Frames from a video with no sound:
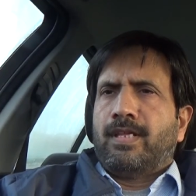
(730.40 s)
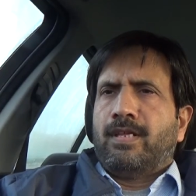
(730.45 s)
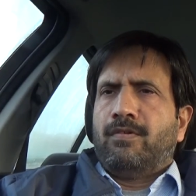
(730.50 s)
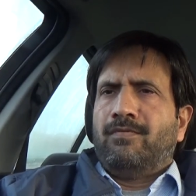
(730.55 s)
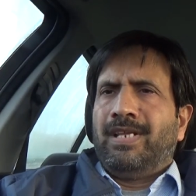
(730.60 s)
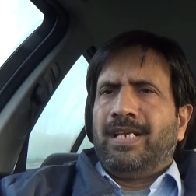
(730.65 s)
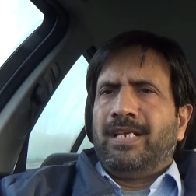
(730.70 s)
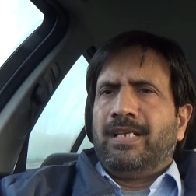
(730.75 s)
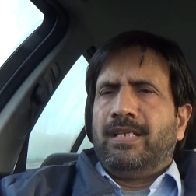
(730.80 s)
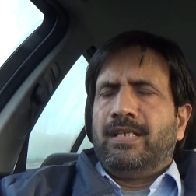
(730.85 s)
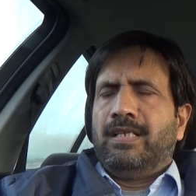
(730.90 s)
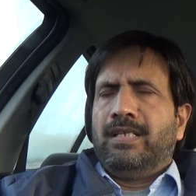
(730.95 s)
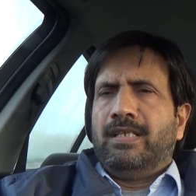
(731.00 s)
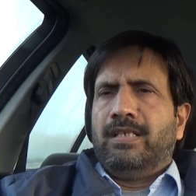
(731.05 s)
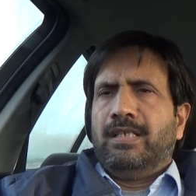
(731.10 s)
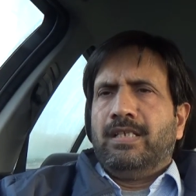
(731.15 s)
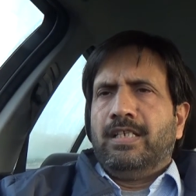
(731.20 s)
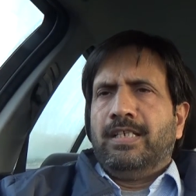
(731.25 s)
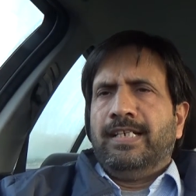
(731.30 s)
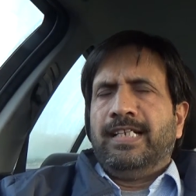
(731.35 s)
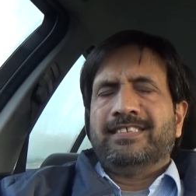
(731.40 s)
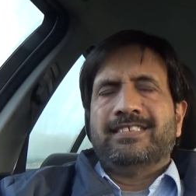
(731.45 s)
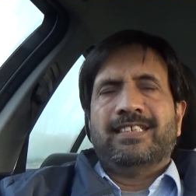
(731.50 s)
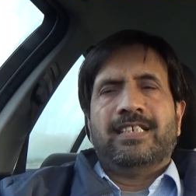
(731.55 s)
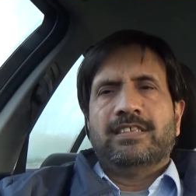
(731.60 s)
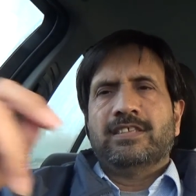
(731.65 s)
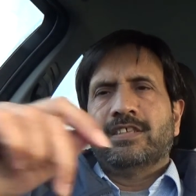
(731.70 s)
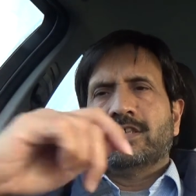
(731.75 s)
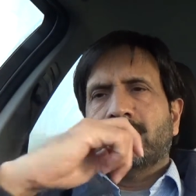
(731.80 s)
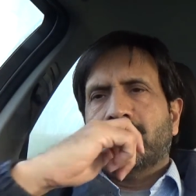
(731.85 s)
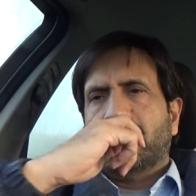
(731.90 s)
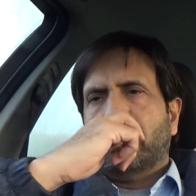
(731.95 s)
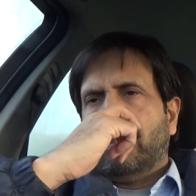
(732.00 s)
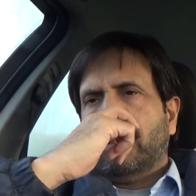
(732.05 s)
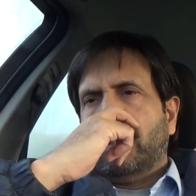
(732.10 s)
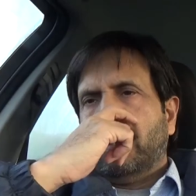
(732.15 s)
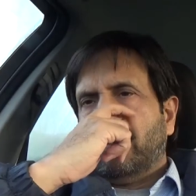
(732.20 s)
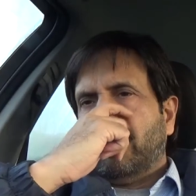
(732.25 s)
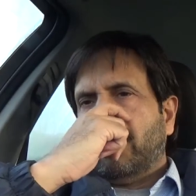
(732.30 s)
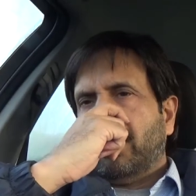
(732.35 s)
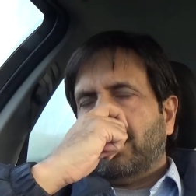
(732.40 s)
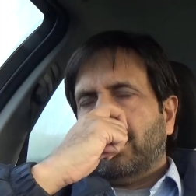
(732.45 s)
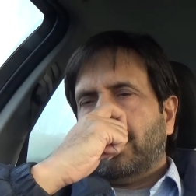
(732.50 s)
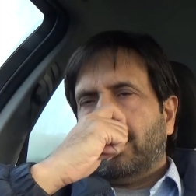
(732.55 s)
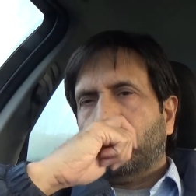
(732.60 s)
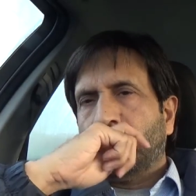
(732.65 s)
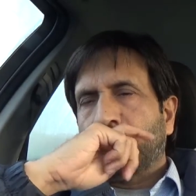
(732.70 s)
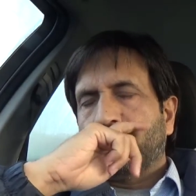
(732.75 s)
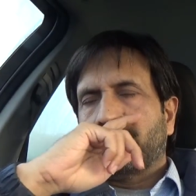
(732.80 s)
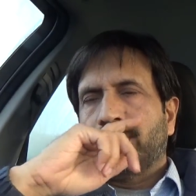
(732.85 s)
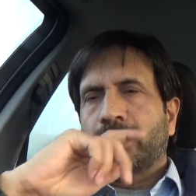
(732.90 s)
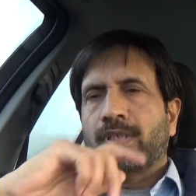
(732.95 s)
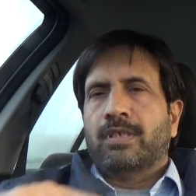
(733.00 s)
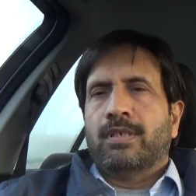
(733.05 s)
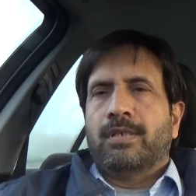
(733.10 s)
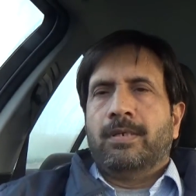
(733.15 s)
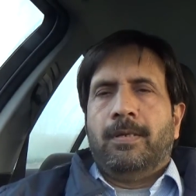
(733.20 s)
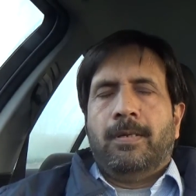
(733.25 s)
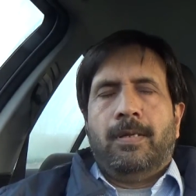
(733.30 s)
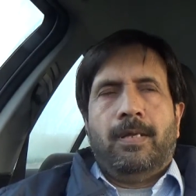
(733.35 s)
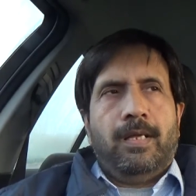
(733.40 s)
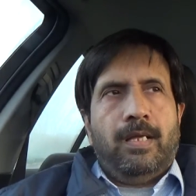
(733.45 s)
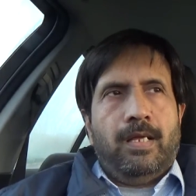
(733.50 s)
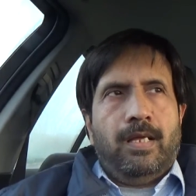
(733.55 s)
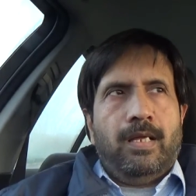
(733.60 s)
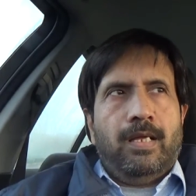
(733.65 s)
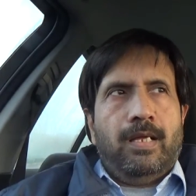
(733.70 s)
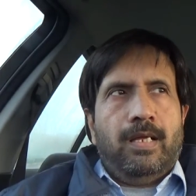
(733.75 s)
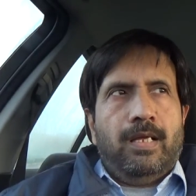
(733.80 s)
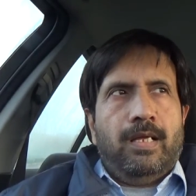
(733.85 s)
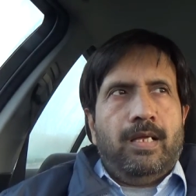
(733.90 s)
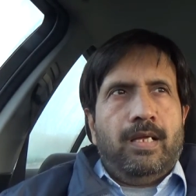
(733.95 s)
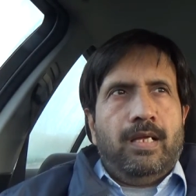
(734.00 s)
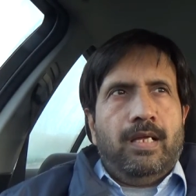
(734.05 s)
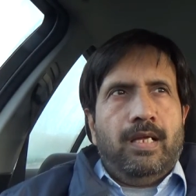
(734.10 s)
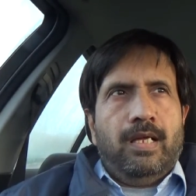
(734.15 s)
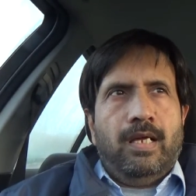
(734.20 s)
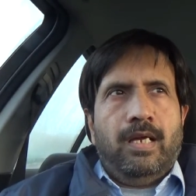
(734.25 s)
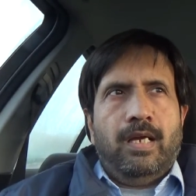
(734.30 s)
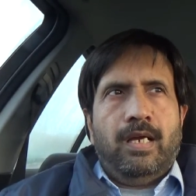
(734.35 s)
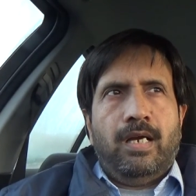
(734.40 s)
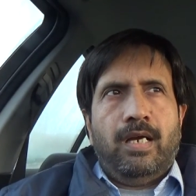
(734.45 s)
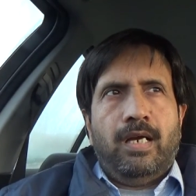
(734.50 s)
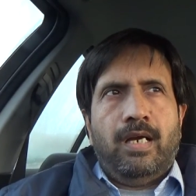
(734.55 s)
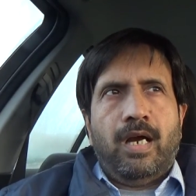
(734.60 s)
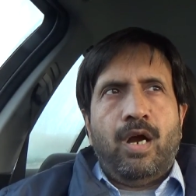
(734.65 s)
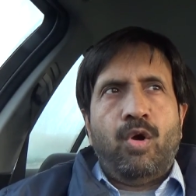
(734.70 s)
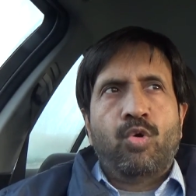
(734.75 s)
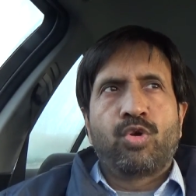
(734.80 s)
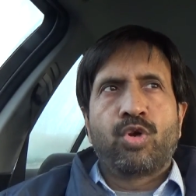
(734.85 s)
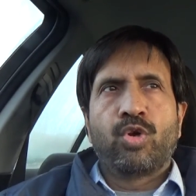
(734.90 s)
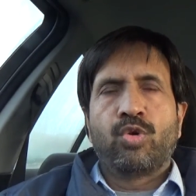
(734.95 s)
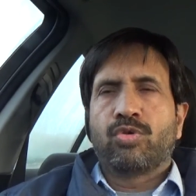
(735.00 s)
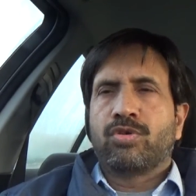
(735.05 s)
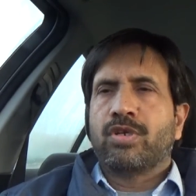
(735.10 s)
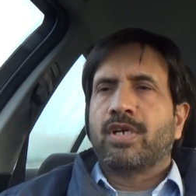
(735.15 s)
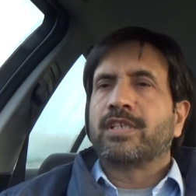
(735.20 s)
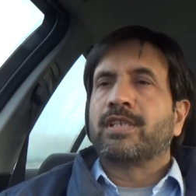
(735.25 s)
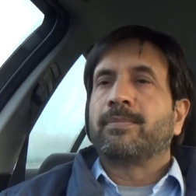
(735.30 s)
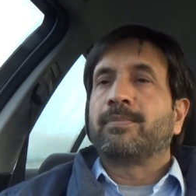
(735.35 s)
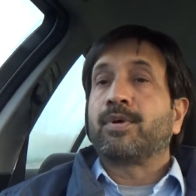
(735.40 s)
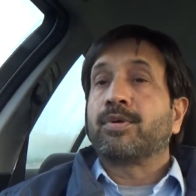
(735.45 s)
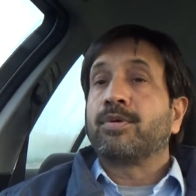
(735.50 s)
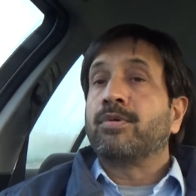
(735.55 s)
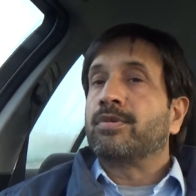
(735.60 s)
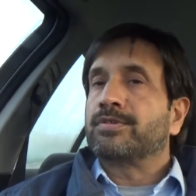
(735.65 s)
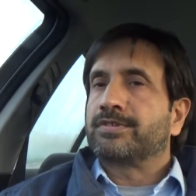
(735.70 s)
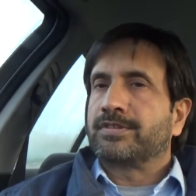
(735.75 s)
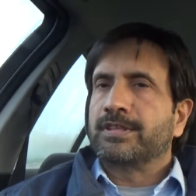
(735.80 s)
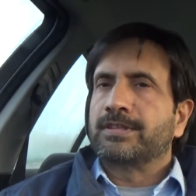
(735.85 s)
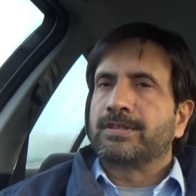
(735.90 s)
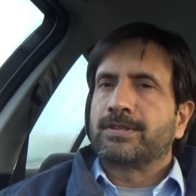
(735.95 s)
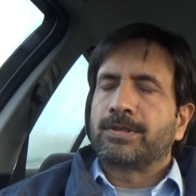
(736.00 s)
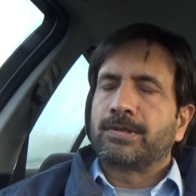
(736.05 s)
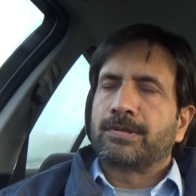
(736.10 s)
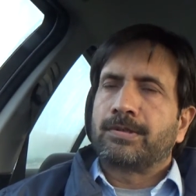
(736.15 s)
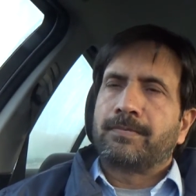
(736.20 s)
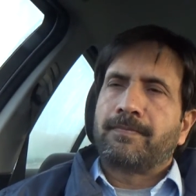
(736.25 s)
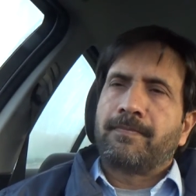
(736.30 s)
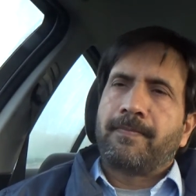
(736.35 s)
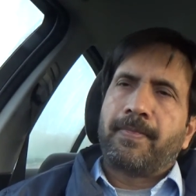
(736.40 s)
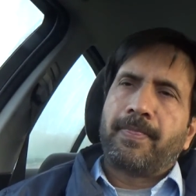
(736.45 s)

well, next thing is uh, or the outlook or the prognosis, you know.